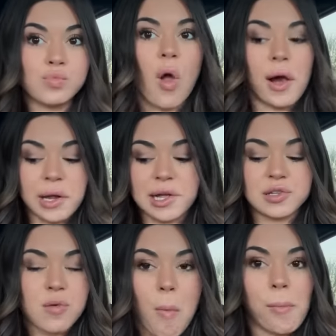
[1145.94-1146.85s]
It
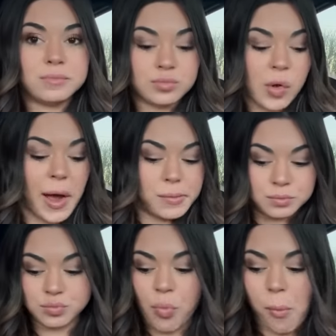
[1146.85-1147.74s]
is. Okay.
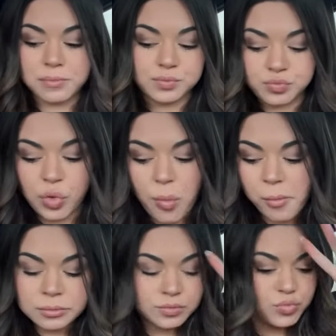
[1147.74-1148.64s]

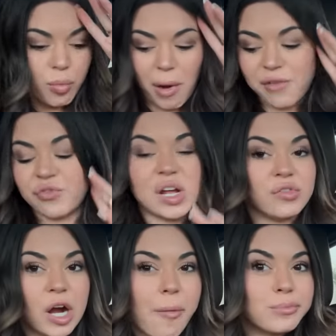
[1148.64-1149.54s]
My
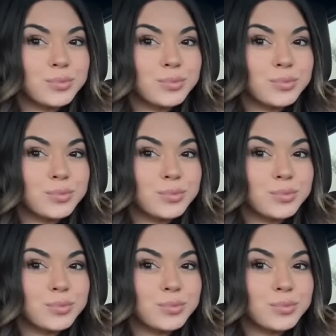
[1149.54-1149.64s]
favorite.